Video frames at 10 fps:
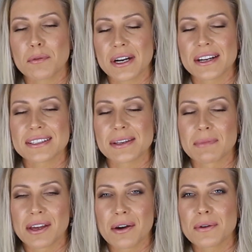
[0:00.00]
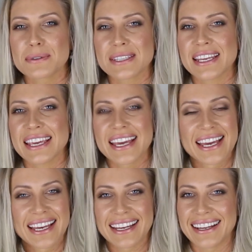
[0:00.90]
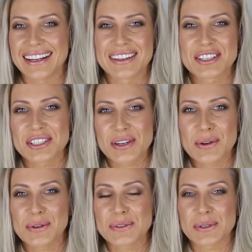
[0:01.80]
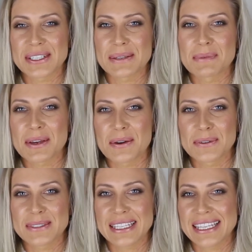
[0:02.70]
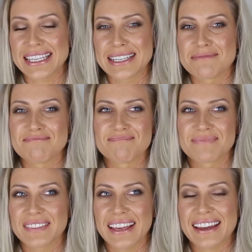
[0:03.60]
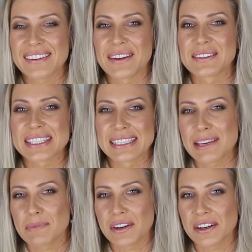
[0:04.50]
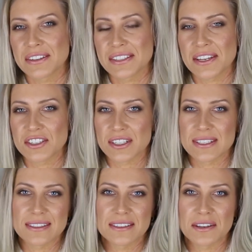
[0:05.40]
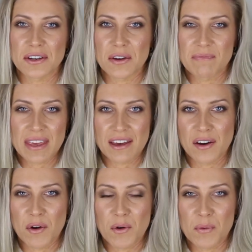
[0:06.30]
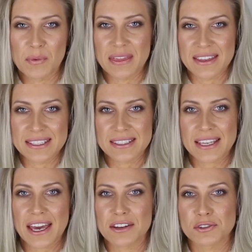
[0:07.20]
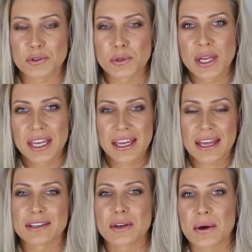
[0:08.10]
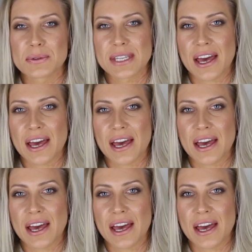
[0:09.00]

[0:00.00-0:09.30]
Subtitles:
wear some cozy shoes or some cozy I don't know, slippers, and just be at home with this casual and cozy